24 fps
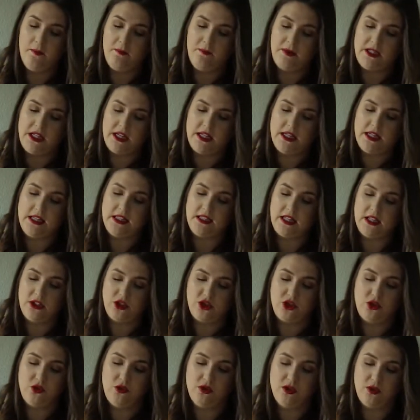because
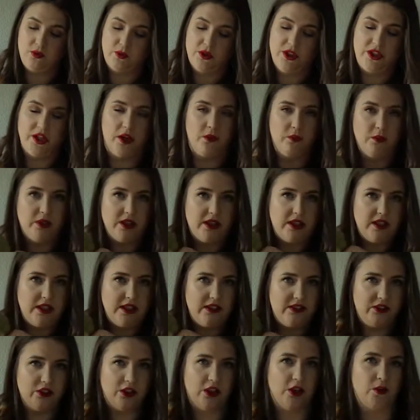as soon as we're done with
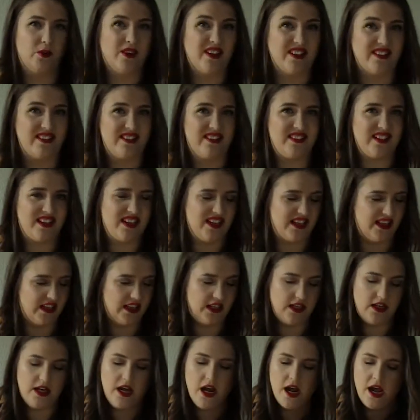this, you're going to want to stick it
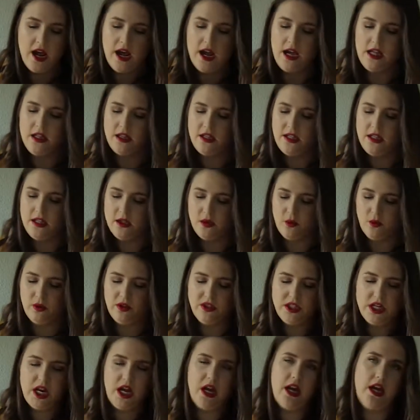in. And these will
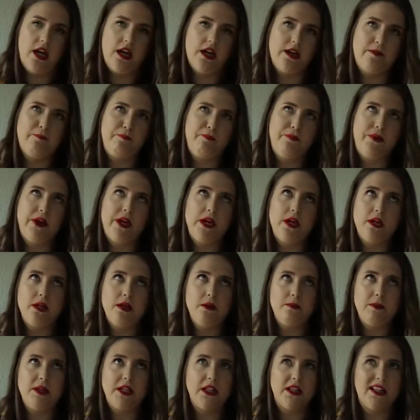take
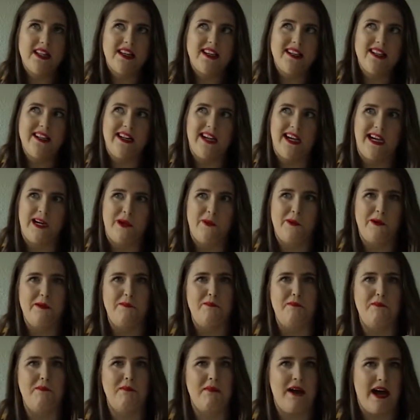maybe an
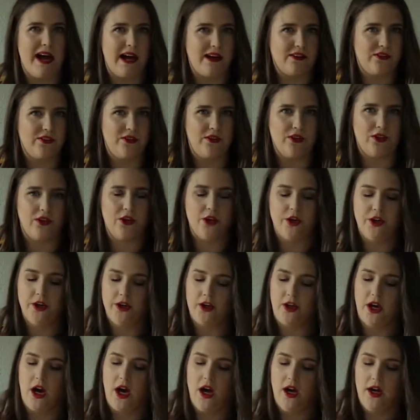hour max to cook.
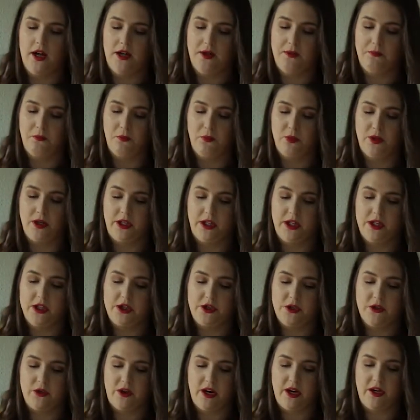We're going to
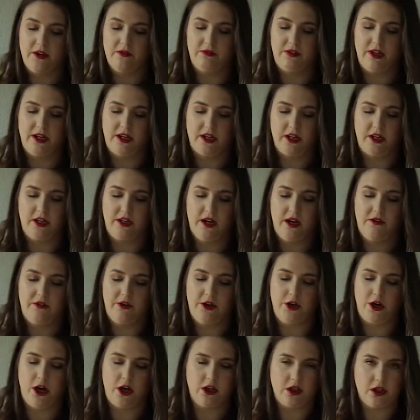do kind of a
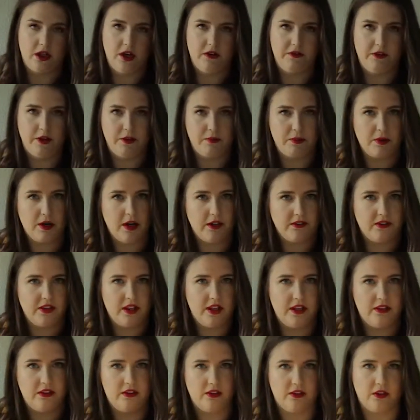covered, uncovered
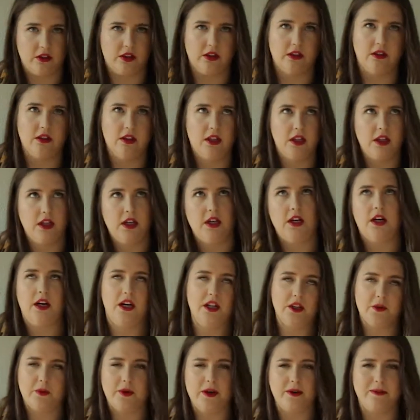process, or
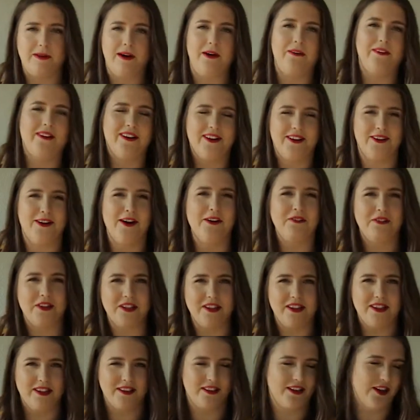other way around,
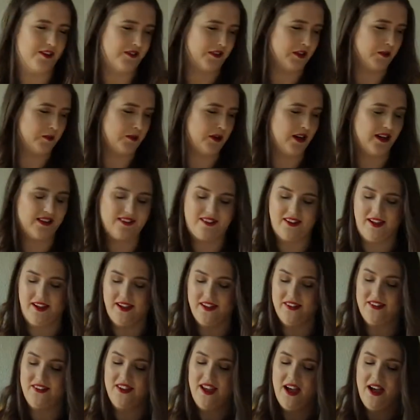uncovered then covered
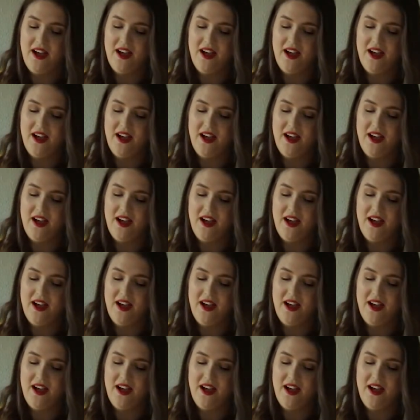process,